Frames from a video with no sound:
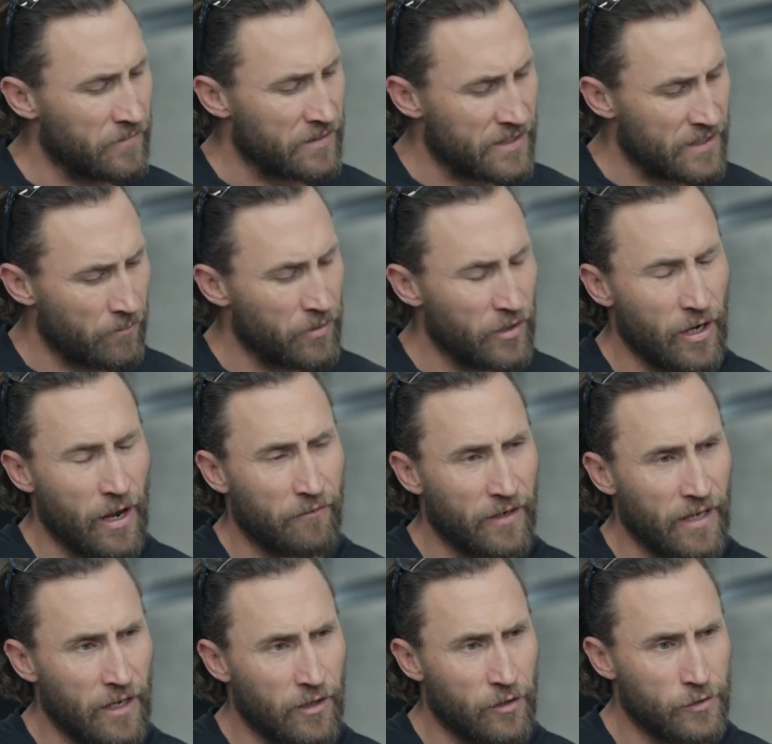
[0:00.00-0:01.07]
something you have to
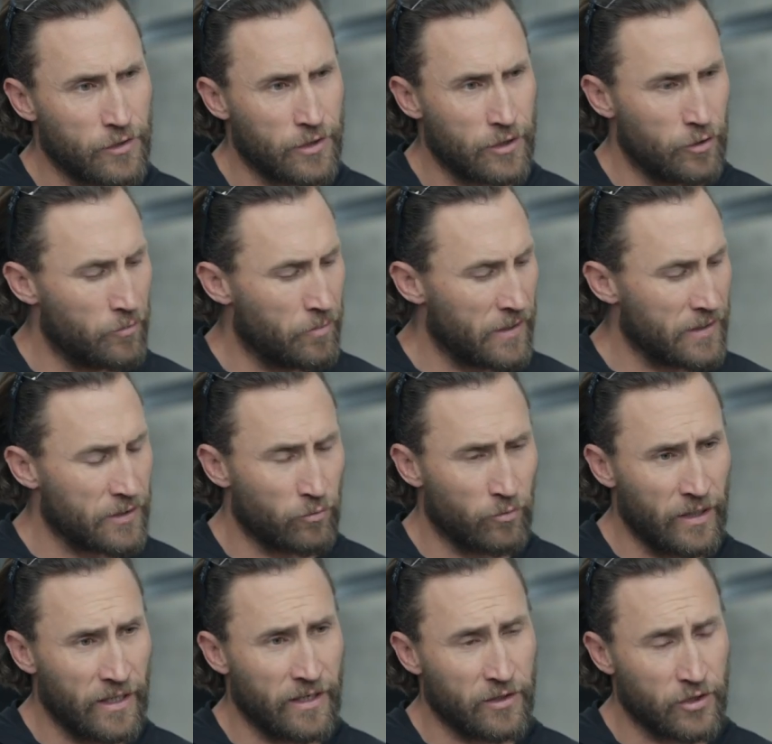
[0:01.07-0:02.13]
get used to, but it's a
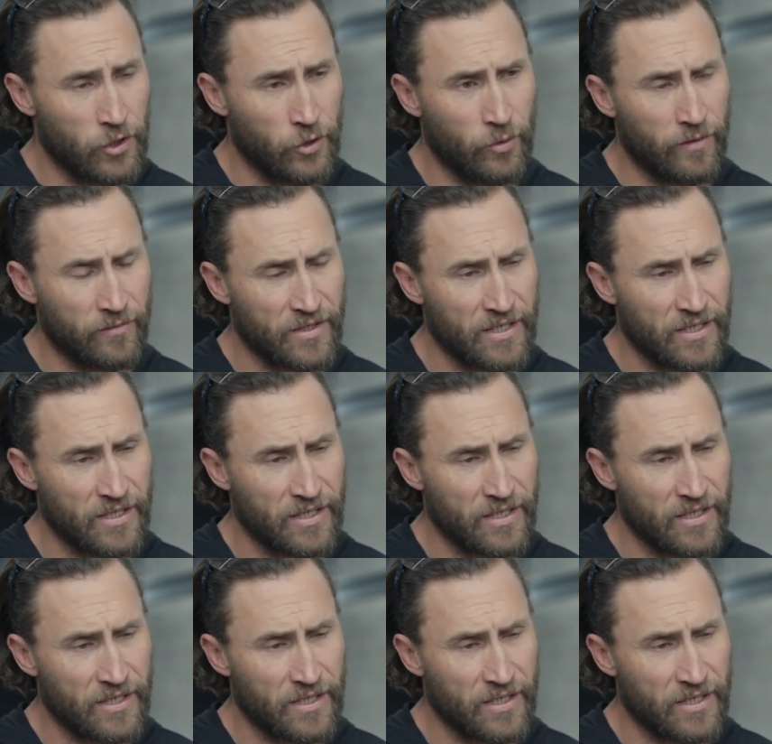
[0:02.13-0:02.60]
really intuitive